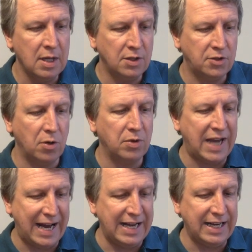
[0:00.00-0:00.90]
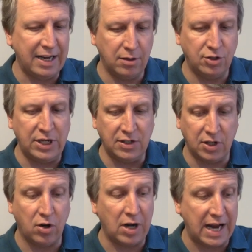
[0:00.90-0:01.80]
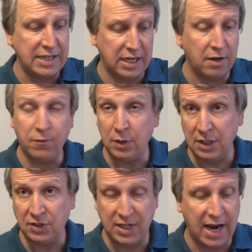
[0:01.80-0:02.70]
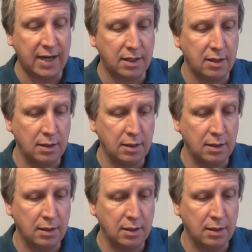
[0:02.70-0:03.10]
So gaining energy is a good idea for this deck.